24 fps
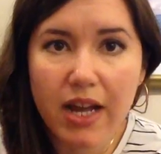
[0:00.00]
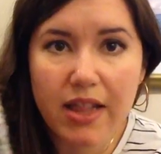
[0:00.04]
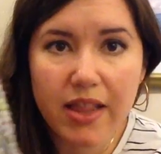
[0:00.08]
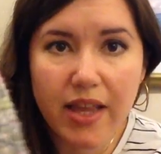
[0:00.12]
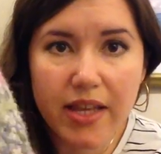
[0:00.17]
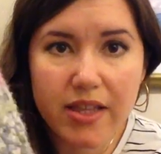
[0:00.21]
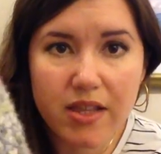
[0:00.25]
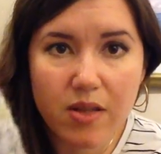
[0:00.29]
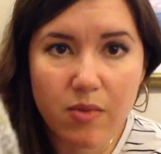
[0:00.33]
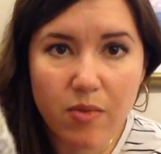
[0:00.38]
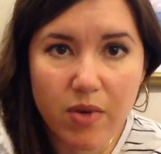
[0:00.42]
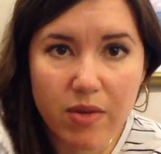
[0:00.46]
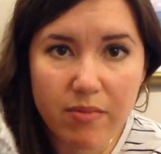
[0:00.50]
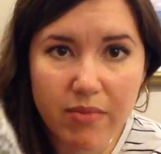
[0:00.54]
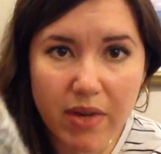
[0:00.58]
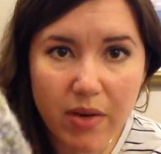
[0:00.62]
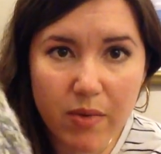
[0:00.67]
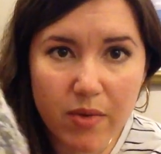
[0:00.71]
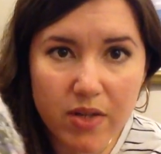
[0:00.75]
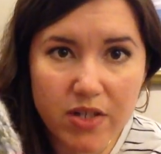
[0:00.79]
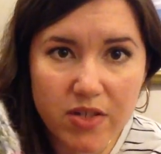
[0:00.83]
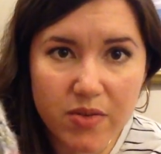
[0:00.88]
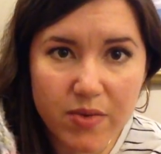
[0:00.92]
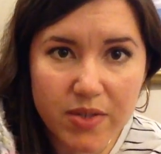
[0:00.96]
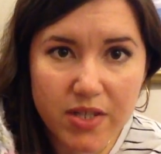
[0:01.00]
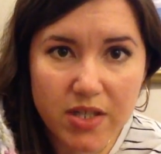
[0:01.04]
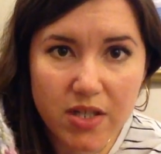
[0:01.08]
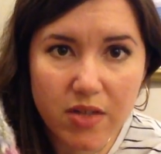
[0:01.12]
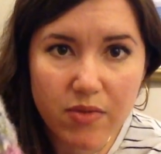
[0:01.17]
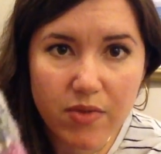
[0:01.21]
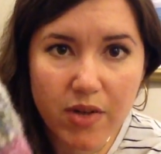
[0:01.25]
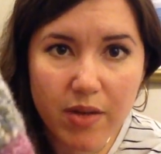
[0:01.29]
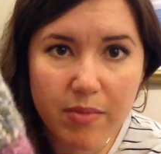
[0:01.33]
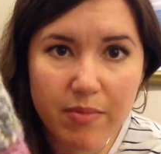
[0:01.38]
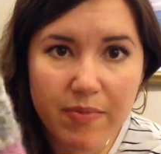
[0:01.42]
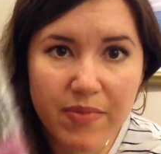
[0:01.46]
I like the 1x1 twisted
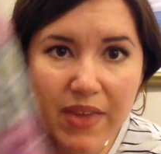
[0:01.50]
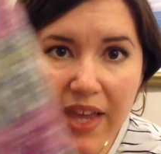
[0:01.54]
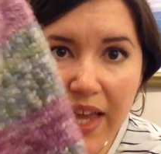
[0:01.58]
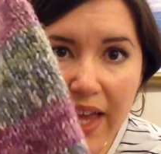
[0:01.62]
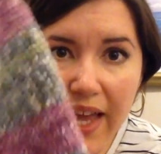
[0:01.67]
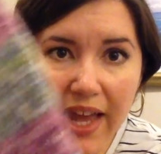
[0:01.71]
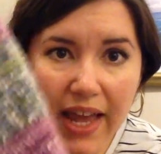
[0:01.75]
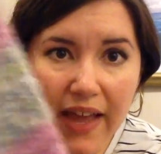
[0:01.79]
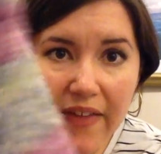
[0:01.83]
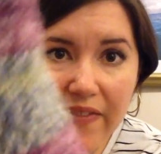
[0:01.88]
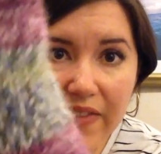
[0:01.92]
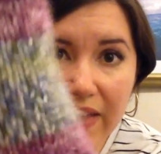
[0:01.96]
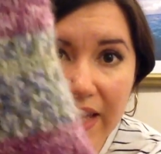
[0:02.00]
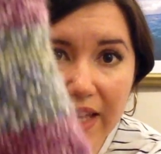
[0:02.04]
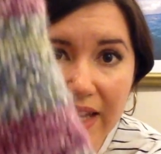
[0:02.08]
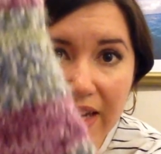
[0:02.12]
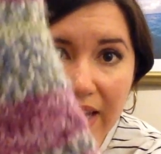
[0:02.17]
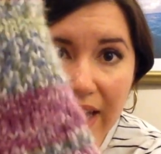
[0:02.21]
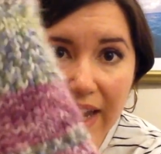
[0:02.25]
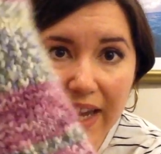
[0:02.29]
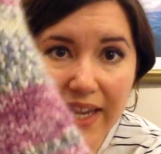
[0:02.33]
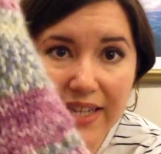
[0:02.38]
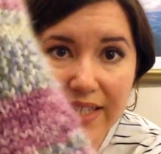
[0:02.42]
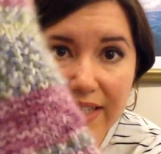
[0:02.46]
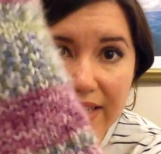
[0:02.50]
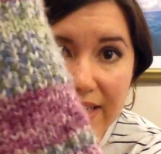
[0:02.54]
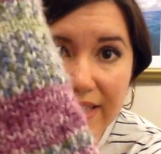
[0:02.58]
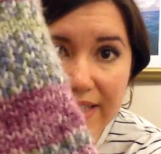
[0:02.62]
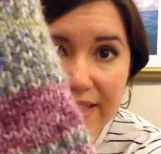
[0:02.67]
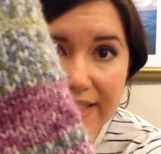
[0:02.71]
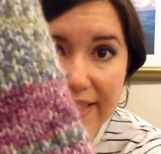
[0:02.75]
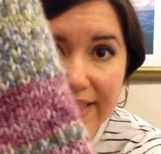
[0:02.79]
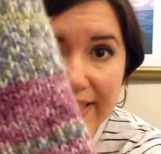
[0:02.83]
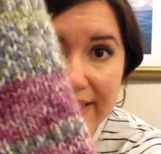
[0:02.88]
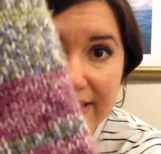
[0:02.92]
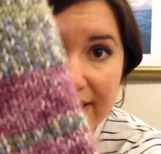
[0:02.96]
rib. And then I
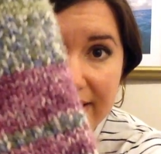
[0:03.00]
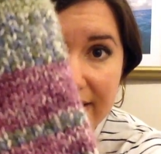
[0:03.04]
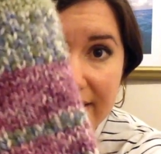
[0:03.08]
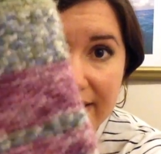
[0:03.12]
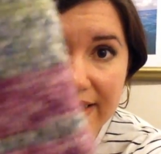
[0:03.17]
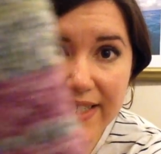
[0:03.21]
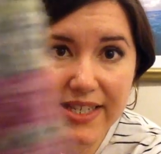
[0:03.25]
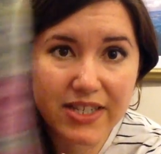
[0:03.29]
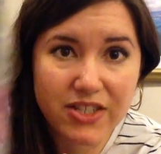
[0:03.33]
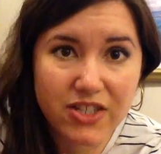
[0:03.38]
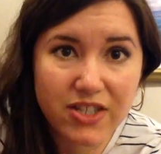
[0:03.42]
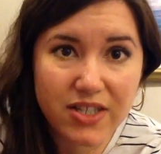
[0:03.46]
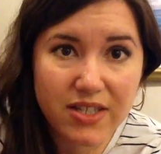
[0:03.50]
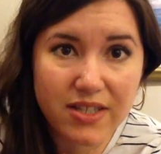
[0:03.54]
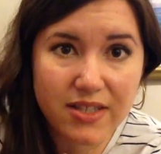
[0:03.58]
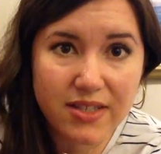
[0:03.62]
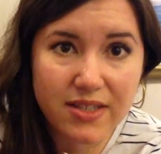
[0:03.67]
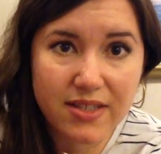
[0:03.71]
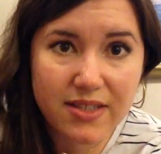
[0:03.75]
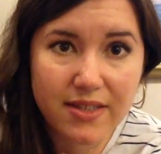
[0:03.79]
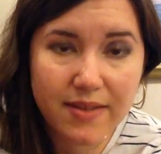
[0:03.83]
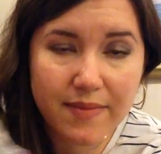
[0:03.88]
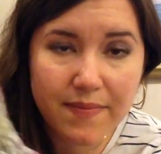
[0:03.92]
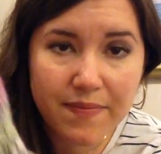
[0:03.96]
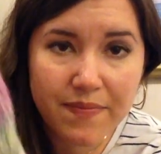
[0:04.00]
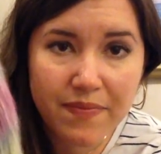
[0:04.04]
did 60 stitches,